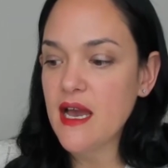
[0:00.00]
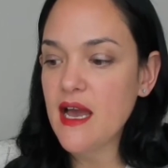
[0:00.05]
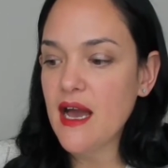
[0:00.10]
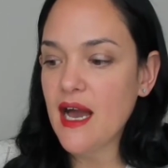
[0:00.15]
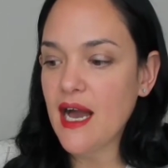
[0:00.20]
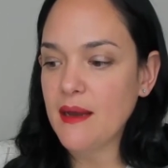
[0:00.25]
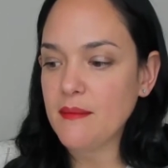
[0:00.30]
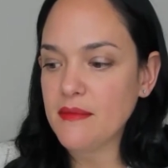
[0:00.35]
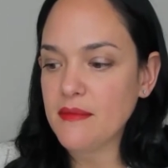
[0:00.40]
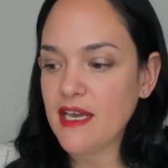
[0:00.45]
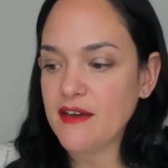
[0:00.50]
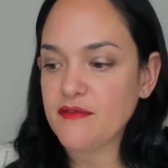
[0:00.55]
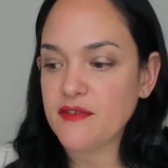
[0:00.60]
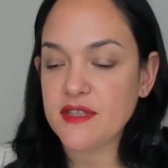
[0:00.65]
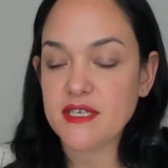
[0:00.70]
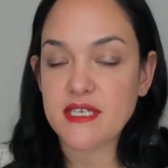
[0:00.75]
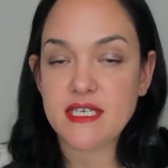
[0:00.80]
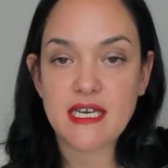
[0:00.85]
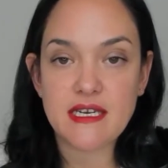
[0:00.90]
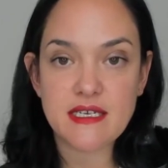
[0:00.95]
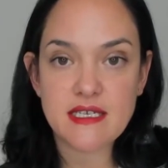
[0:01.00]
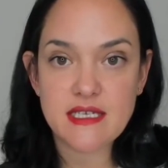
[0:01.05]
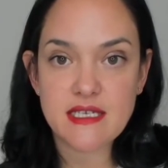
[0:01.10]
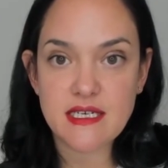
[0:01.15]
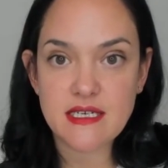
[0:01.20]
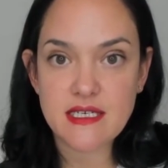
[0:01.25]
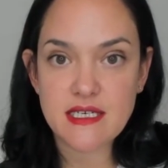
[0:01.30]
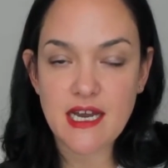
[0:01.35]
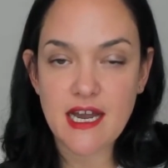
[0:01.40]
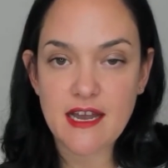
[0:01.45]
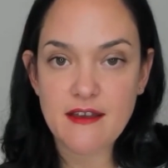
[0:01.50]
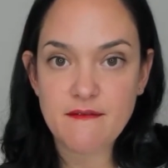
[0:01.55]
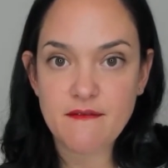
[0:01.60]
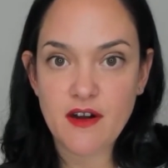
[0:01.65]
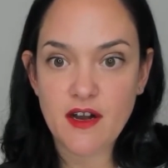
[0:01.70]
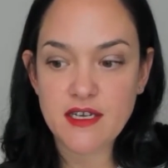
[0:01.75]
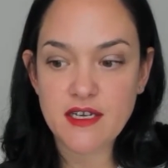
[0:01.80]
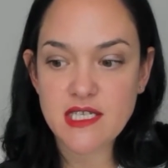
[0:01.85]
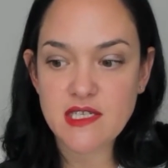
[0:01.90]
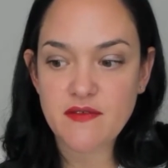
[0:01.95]
I'm left with adenosine
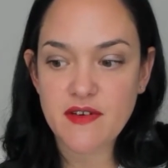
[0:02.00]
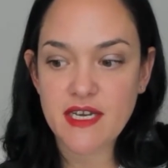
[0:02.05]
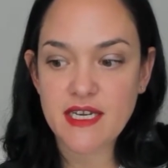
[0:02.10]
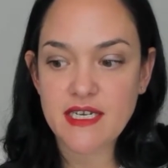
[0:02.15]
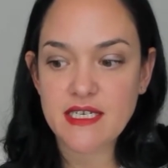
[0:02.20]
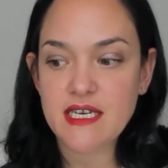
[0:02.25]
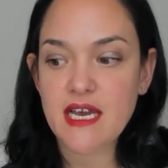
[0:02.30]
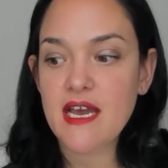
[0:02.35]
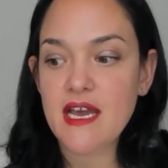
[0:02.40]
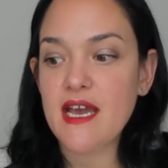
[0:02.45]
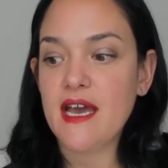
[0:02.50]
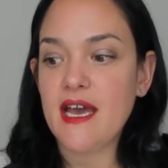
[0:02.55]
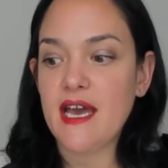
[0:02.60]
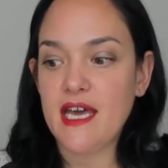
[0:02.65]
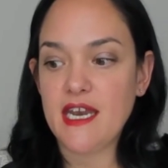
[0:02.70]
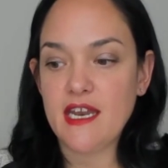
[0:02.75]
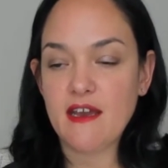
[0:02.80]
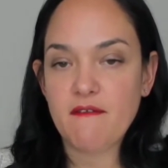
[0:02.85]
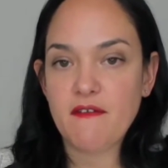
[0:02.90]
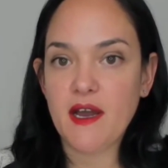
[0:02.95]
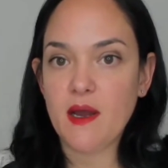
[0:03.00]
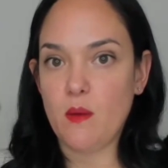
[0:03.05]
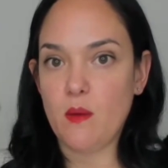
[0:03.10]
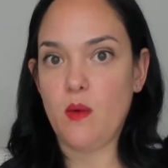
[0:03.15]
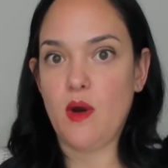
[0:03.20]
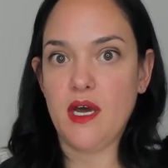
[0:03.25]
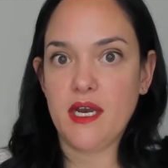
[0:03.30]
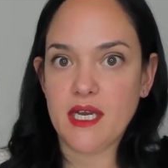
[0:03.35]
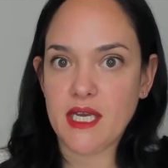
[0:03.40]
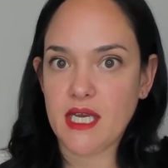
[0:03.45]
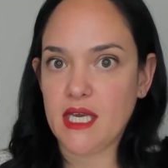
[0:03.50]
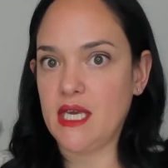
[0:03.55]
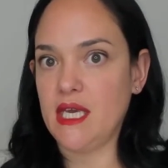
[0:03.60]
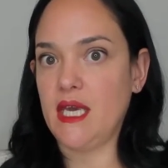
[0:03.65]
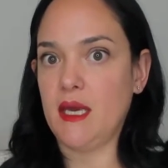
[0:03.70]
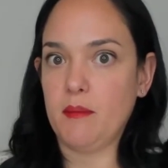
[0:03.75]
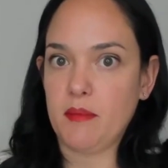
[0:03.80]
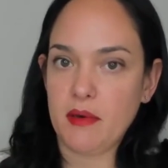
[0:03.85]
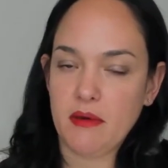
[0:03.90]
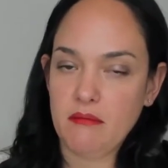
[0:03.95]
diphosphate. And if I want to
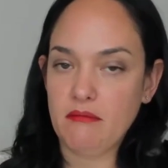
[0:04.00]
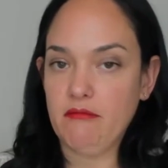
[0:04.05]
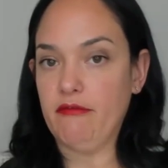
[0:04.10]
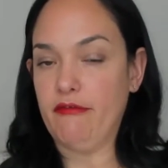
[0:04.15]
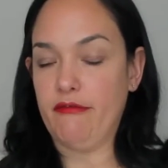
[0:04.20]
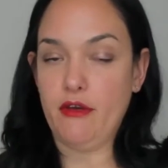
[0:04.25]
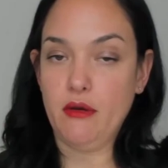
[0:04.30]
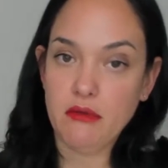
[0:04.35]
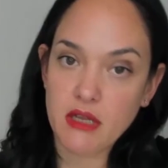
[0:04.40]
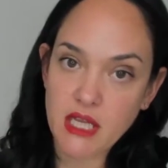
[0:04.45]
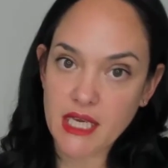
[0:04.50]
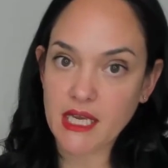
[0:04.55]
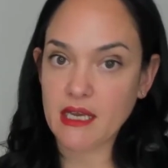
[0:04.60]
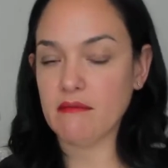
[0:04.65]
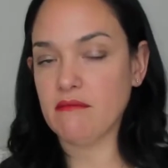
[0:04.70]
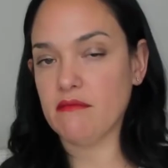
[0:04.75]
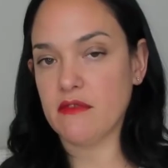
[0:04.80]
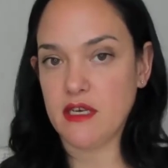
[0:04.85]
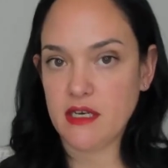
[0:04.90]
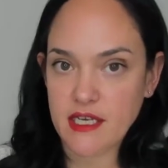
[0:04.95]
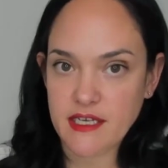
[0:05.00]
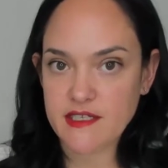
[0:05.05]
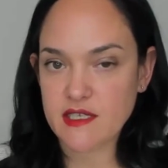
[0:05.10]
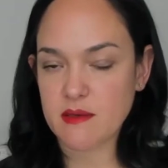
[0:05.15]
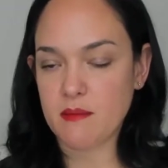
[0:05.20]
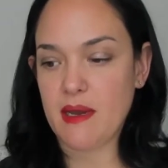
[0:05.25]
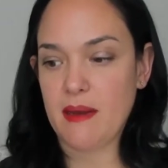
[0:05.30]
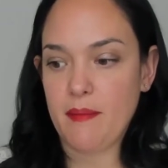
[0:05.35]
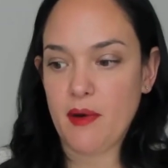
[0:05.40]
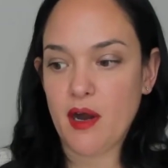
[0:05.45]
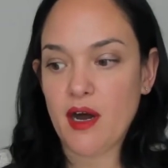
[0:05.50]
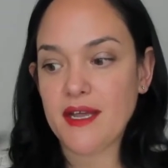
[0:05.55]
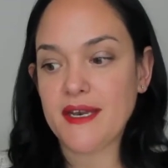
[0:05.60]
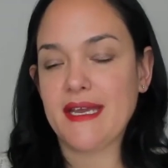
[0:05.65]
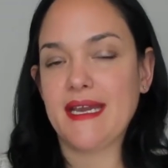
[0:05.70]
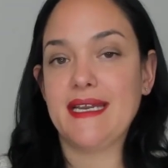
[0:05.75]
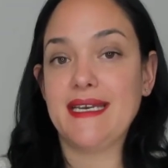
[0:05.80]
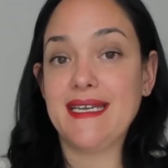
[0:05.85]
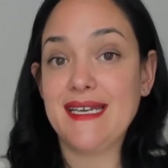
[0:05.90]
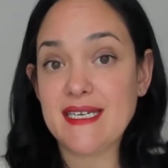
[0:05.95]
keep fueling the needs of my body,
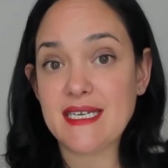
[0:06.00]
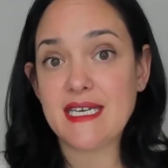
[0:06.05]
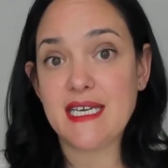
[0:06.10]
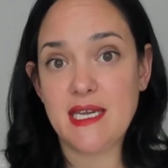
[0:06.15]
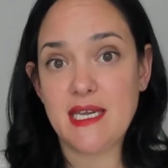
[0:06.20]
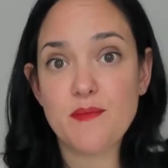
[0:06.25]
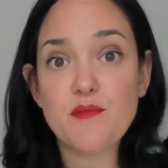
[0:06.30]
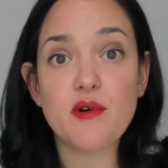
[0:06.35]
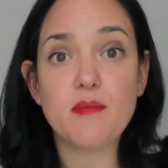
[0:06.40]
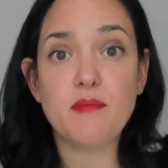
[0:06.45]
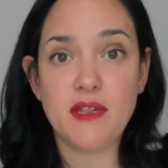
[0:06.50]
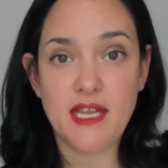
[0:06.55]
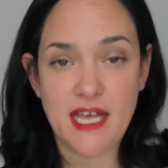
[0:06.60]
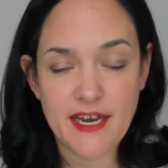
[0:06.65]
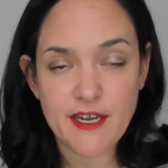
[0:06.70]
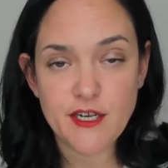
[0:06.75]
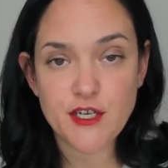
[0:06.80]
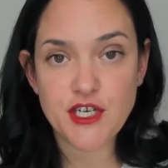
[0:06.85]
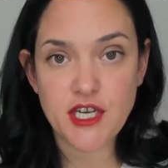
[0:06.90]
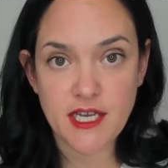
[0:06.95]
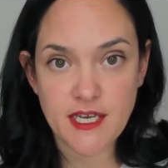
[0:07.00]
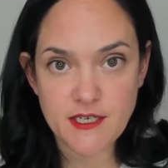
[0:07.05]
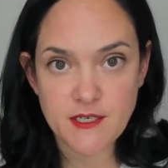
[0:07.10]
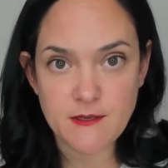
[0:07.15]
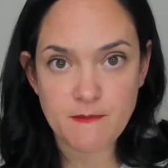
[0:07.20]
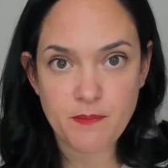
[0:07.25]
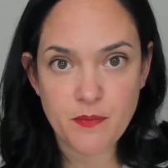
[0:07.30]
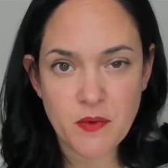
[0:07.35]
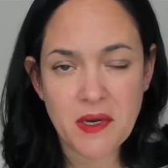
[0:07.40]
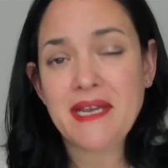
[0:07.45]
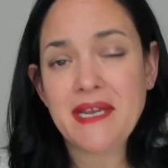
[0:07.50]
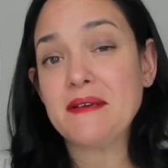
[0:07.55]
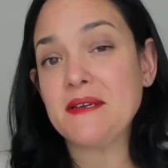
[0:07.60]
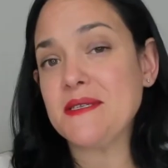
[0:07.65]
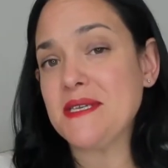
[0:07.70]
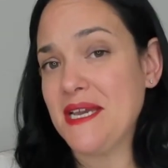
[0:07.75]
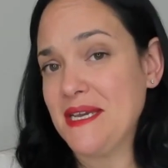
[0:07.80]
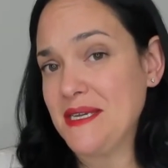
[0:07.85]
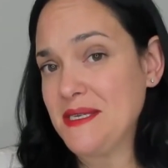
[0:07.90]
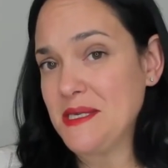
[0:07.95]
I need to keep replenishing it, right? Because
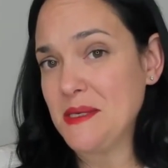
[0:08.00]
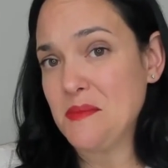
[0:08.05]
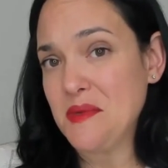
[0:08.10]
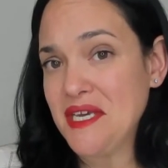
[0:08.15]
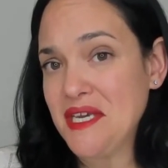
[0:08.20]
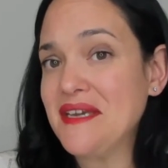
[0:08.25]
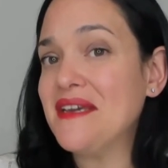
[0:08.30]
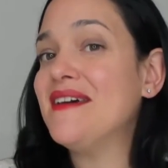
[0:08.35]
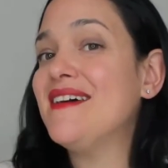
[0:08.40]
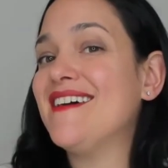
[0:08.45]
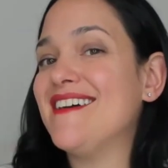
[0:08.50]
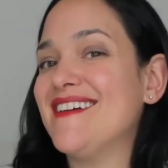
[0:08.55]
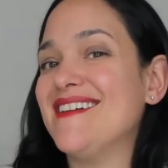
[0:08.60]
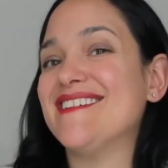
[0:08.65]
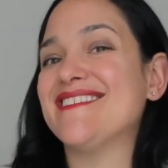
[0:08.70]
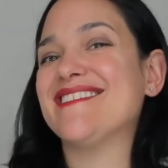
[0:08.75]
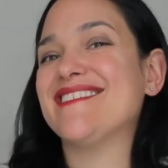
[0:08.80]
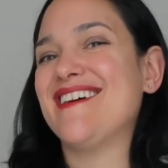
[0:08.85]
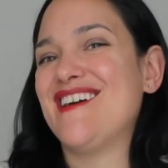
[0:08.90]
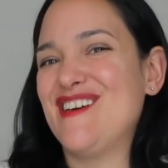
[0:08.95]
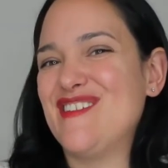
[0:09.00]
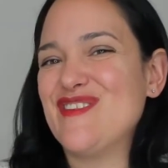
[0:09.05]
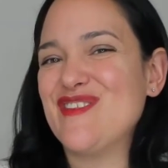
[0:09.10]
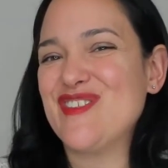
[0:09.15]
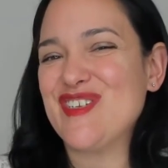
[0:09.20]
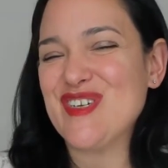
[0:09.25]
ATP is the energy